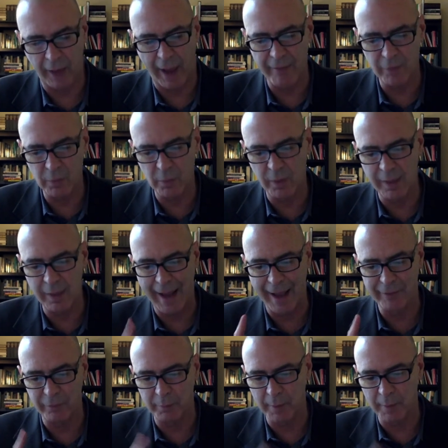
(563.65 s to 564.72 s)
everyone
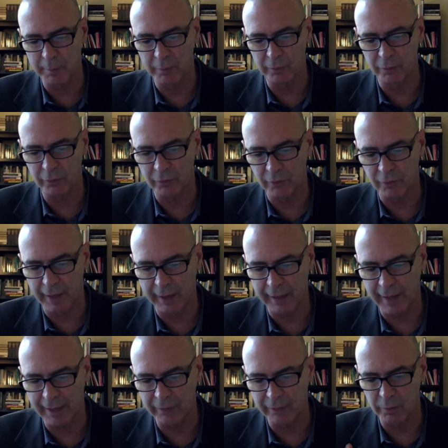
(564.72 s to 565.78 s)
as a member of
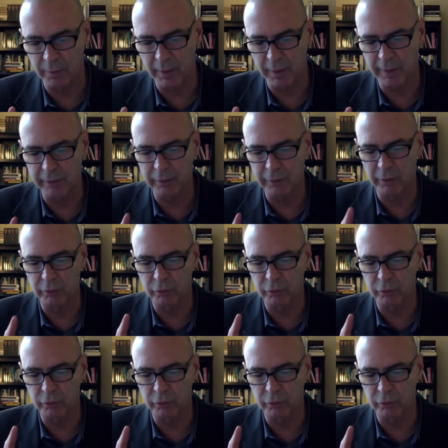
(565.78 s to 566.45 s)
society has the right